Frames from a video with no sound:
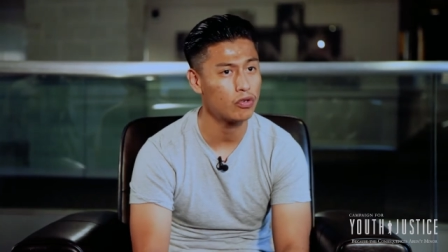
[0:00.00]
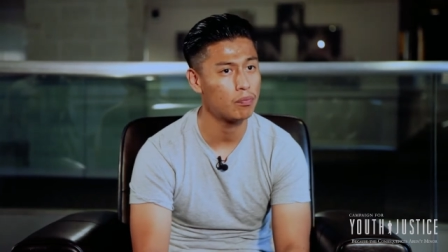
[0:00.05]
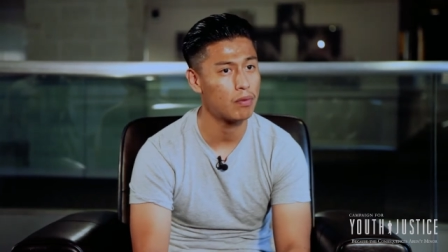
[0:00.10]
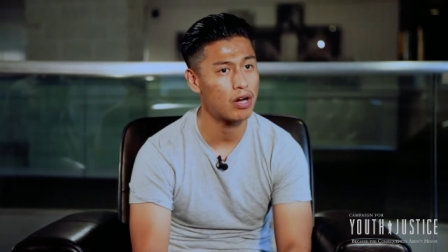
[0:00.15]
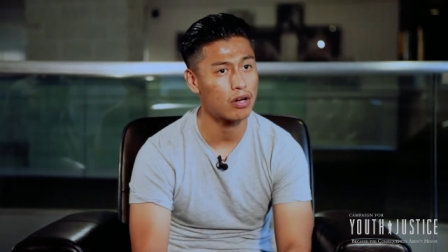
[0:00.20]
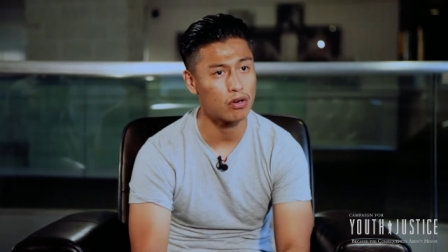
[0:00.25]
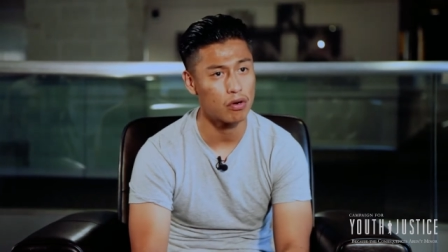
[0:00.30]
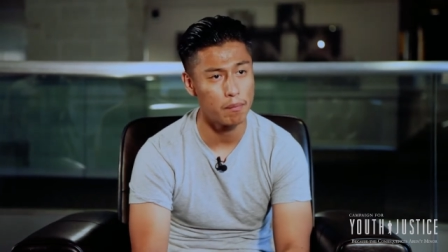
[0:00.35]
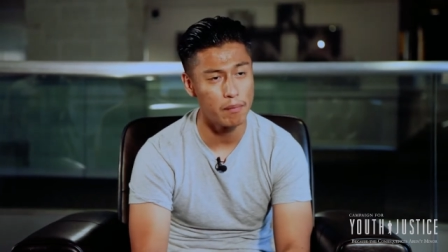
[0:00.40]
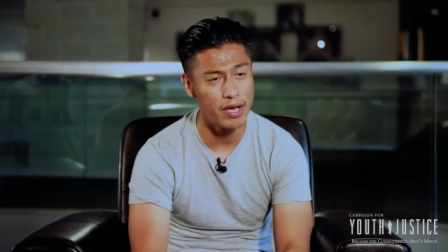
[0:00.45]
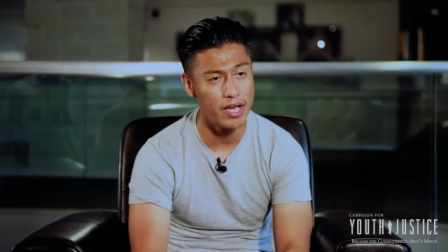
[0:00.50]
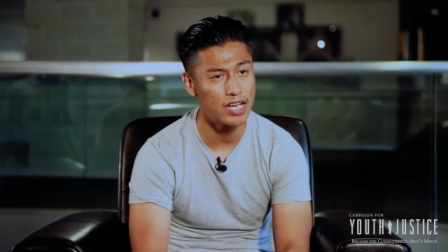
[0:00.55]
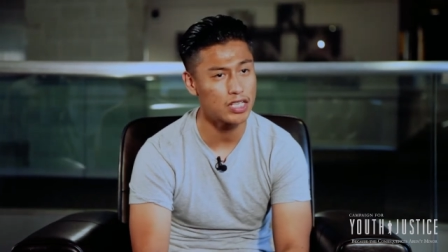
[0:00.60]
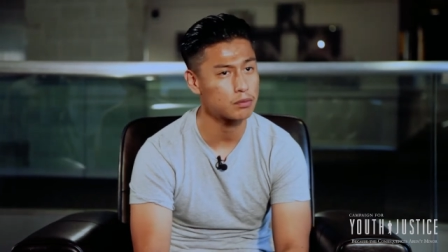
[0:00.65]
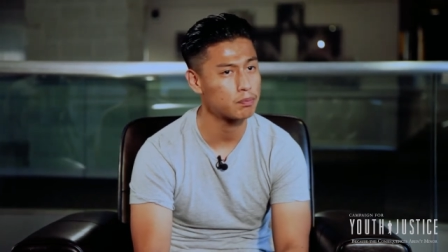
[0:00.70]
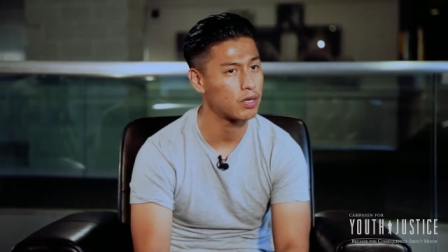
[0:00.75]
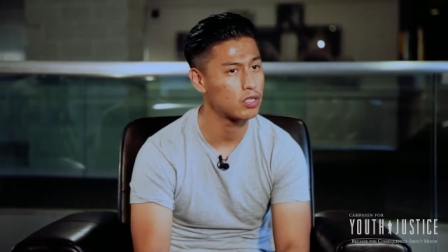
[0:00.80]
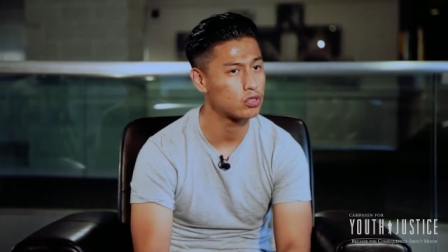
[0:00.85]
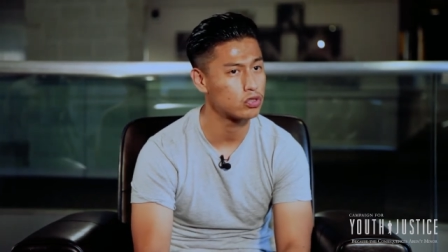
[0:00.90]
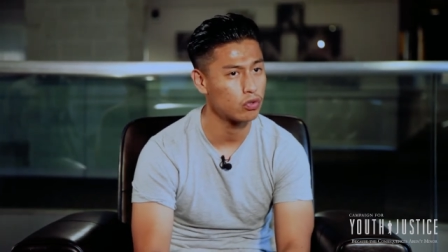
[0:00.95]
Malcolm X,
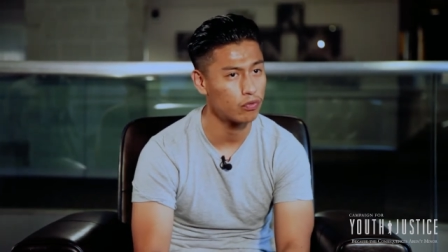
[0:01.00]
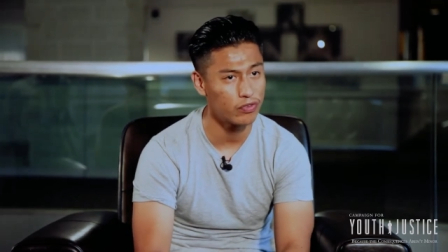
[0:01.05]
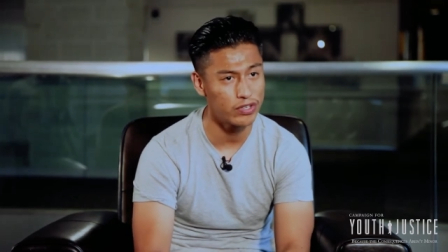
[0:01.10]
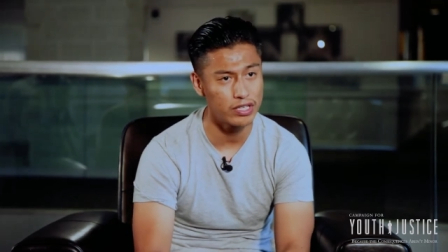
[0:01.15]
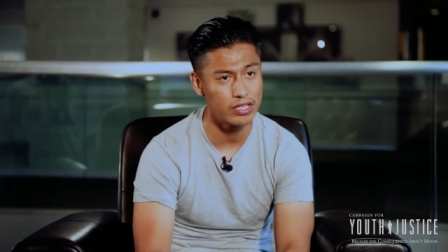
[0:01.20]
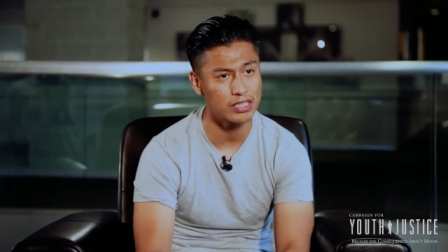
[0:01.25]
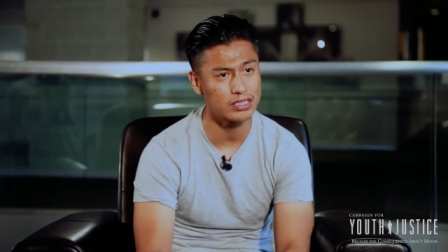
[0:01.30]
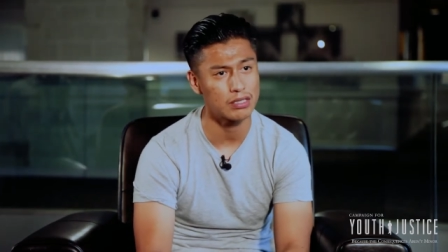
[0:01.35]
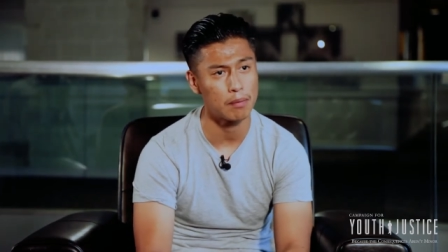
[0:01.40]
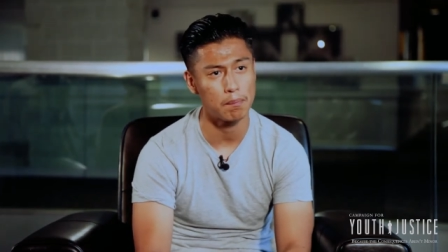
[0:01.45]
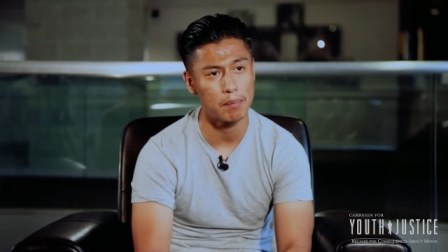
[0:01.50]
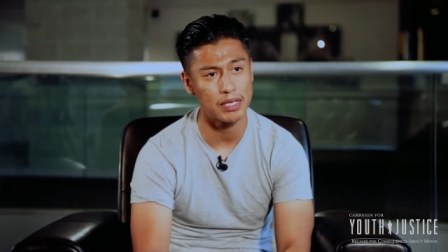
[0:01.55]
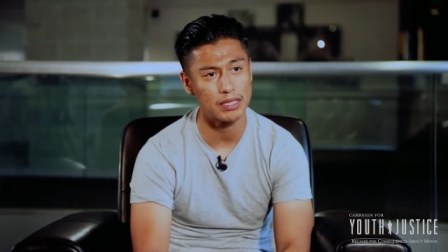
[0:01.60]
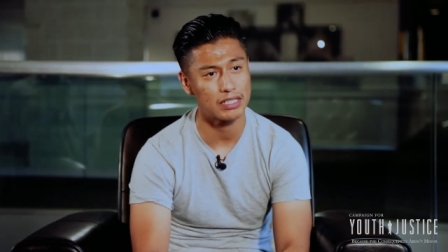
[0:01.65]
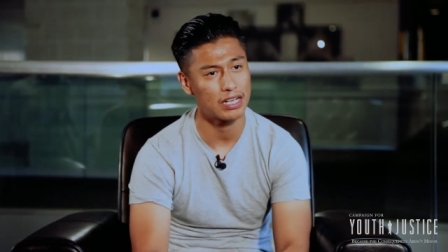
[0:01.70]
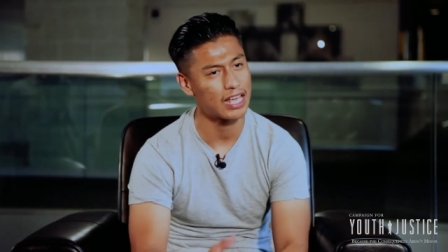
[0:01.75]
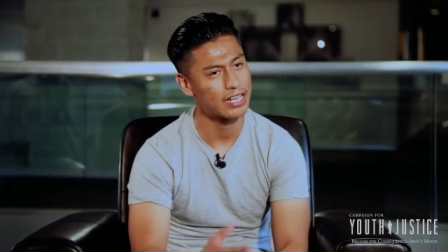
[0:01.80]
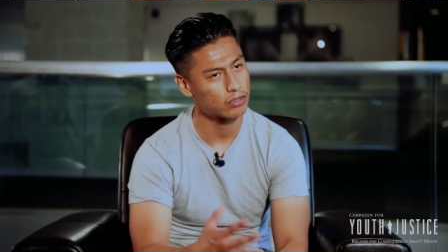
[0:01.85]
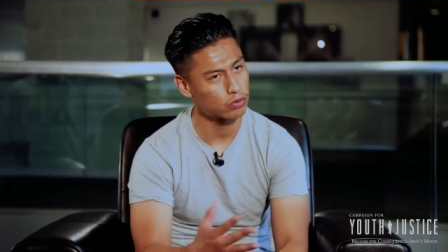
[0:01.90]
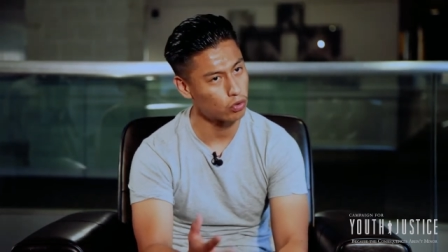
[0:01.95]
Pancho Villa,
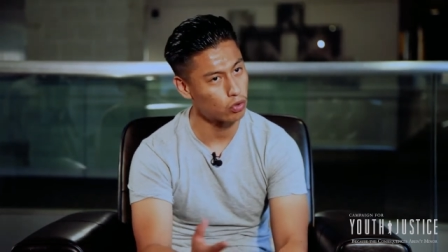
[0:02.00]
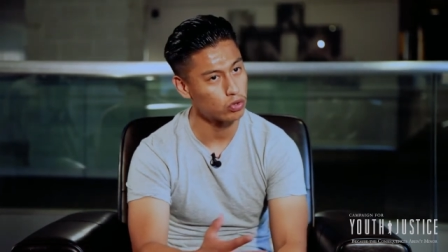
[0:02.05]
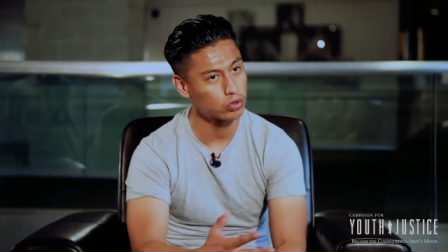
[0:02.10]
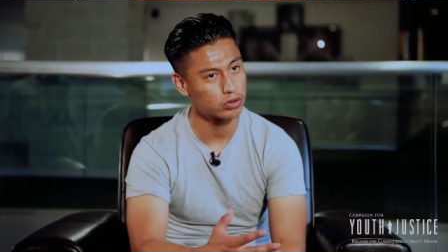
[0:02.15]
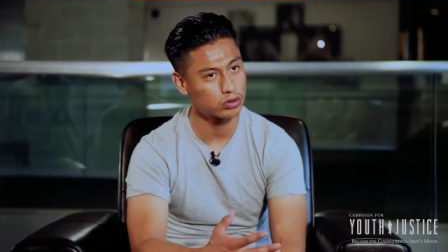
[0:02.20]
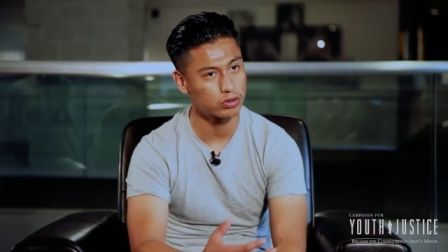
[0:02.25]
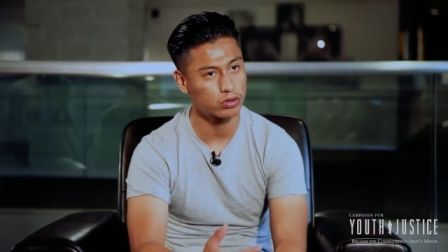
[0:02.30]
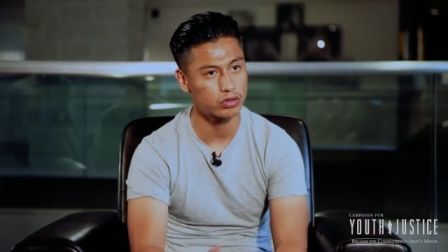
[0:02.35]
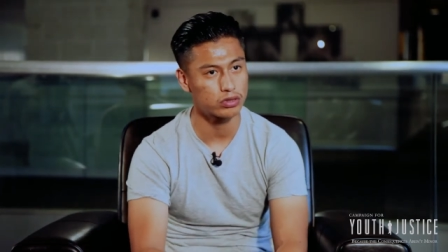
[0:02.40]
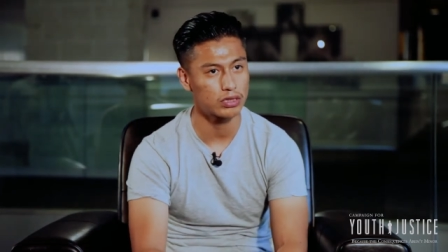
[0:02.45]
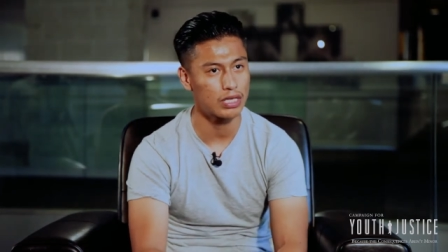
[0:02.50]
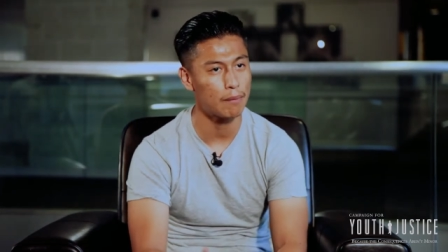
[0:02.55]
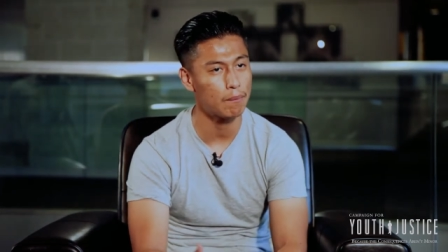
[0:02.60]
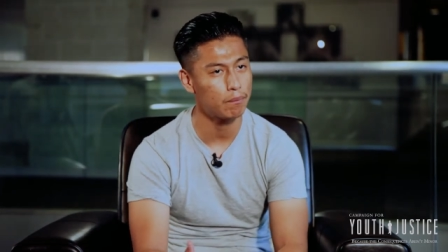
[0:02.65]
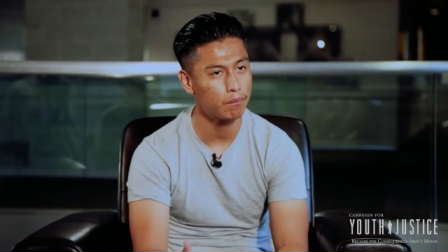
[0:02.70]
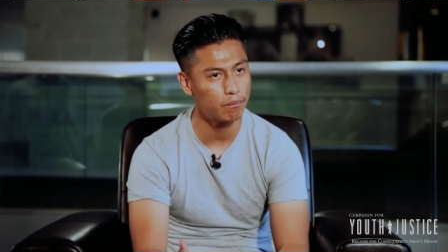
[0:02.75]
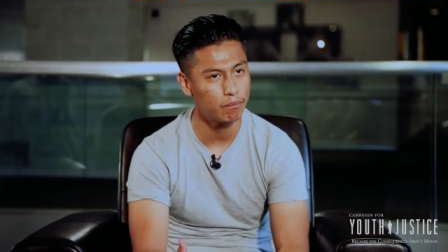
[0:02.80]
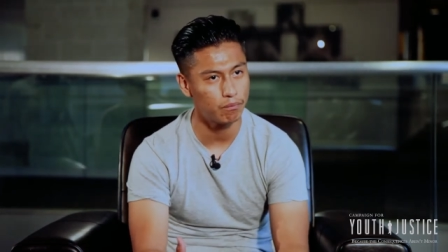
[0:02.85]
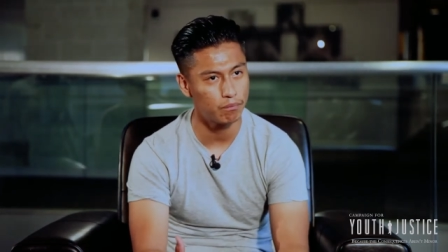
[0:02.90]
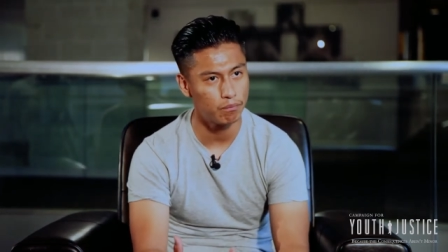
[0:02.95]
Zapata, like those, because
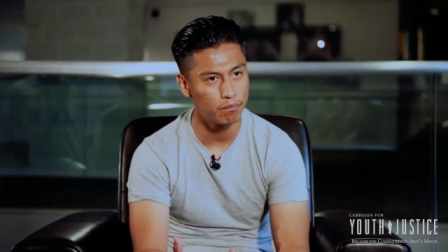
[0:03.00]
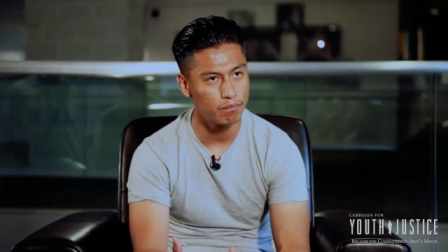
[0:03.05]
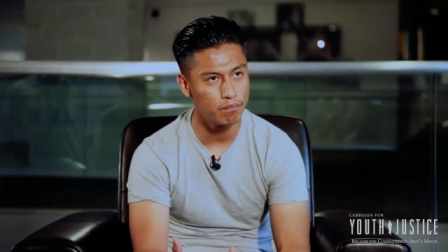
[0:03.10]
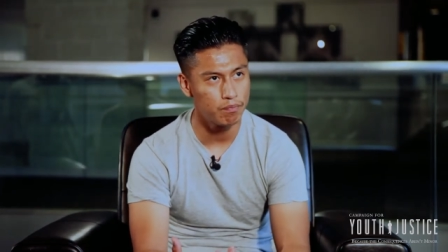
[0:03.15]
I'm,